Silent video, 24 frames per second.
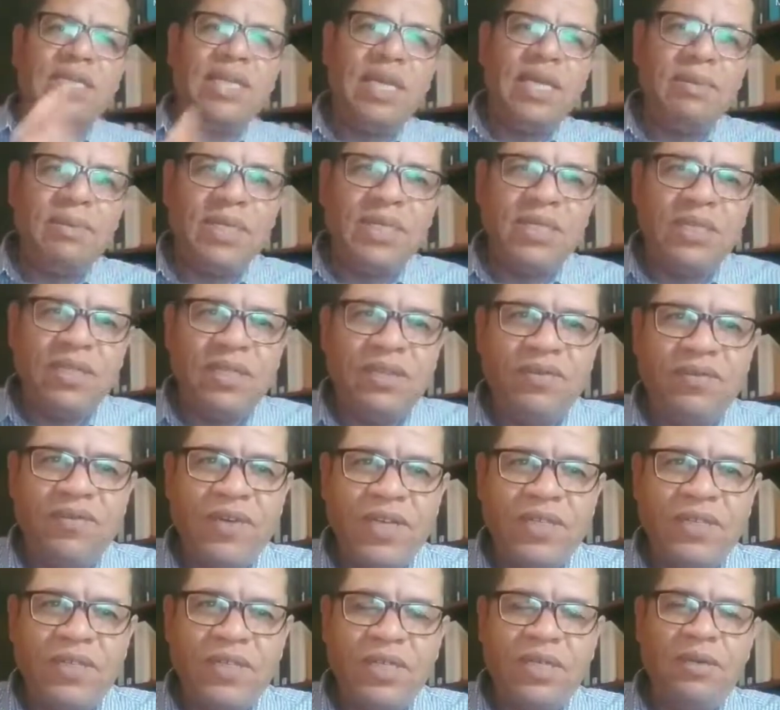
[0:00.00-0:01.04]
theories.
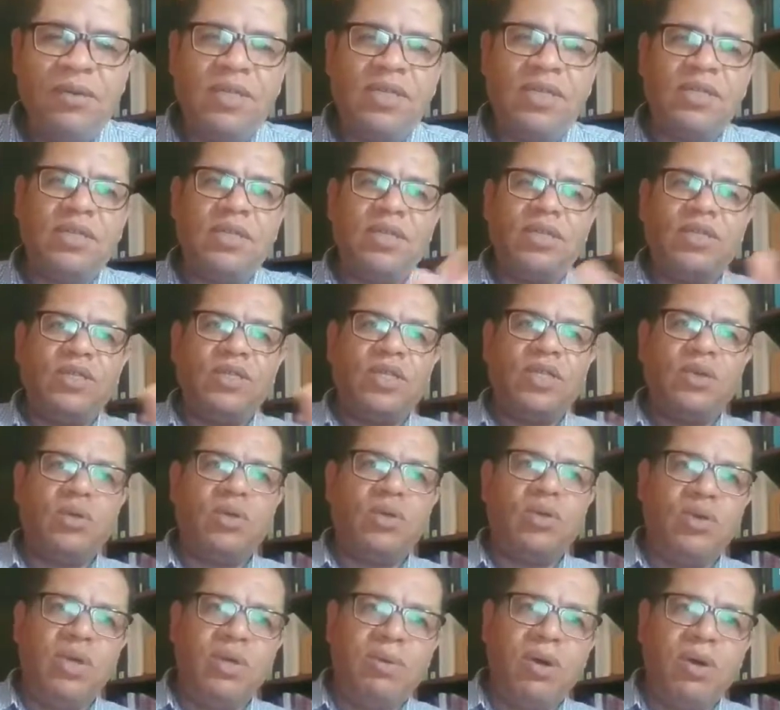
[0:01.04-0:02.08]
So 3 models or 3
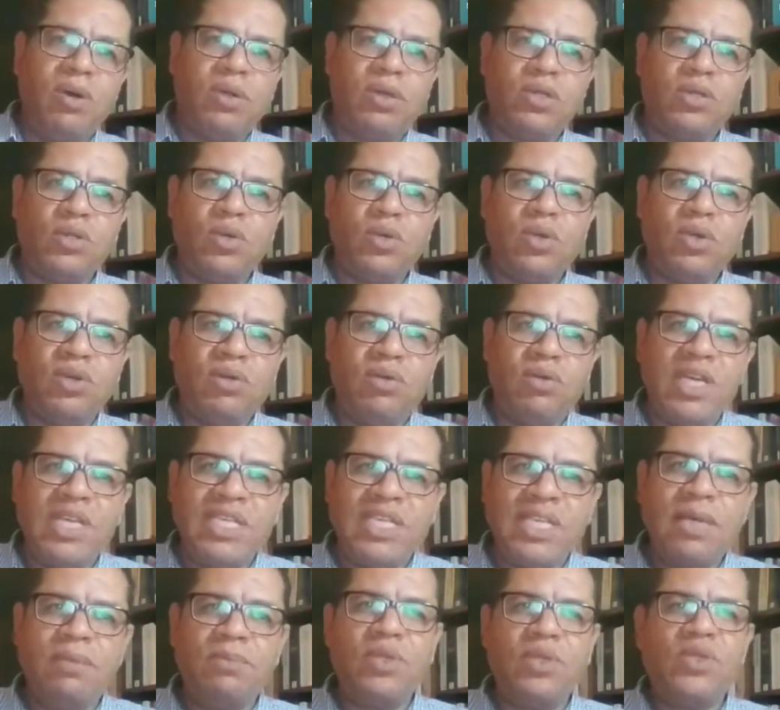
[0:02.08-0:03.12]
examples for each
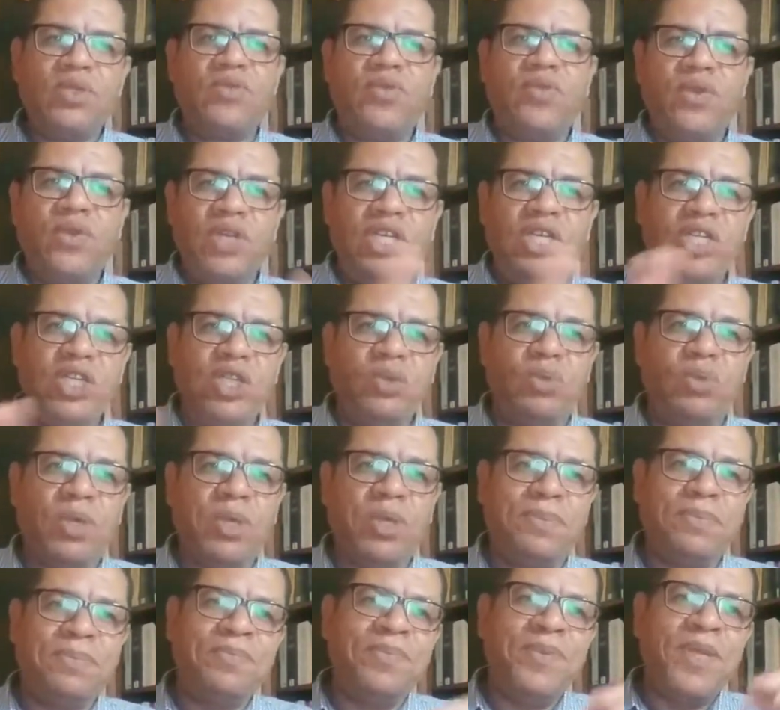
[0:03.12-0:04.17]
one.
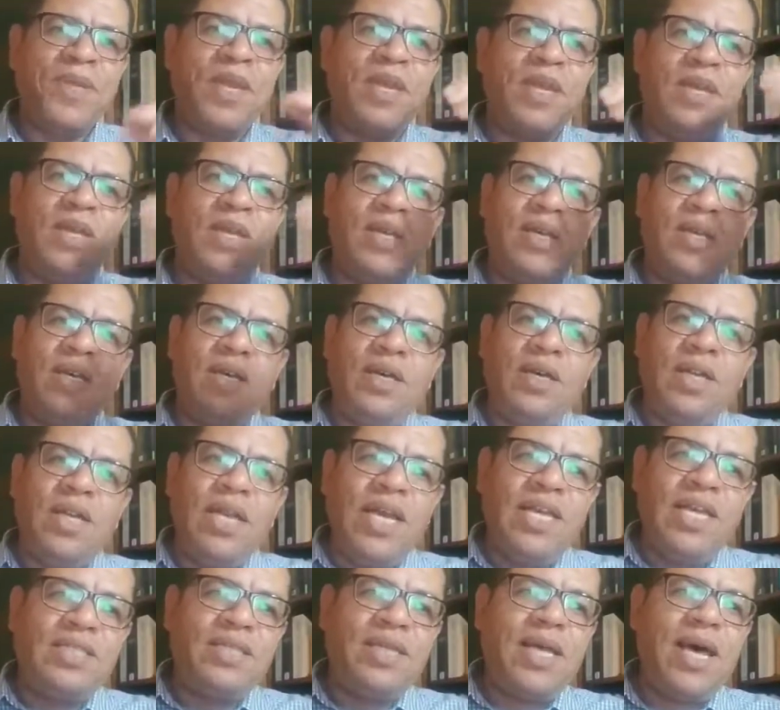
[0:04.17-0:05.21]
Next time I
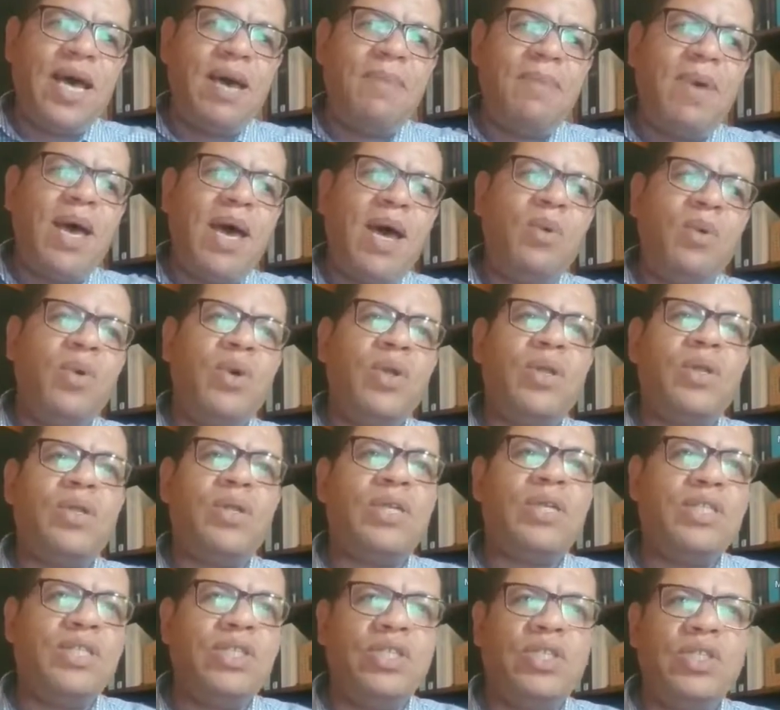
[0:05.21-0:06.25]
will see you
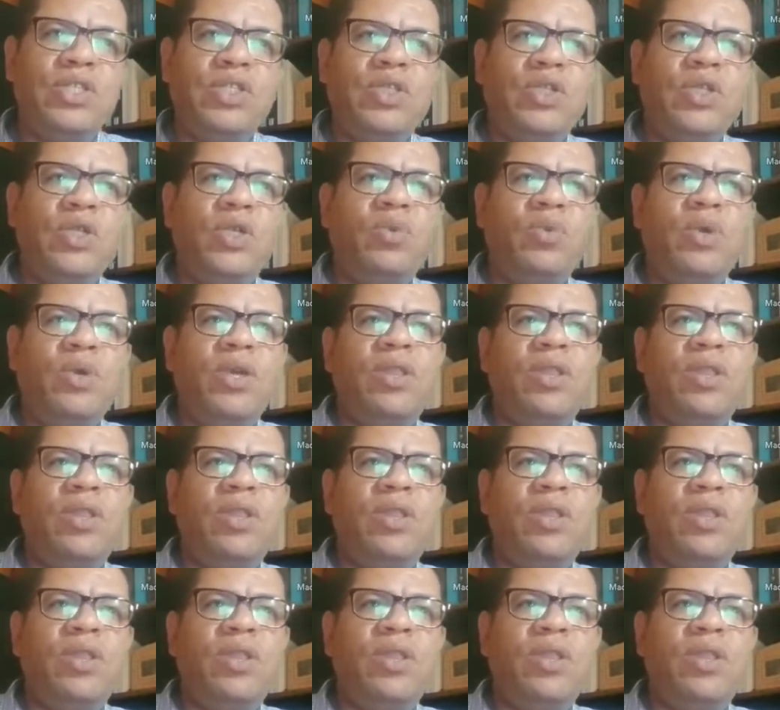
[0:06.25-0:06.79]
with theories of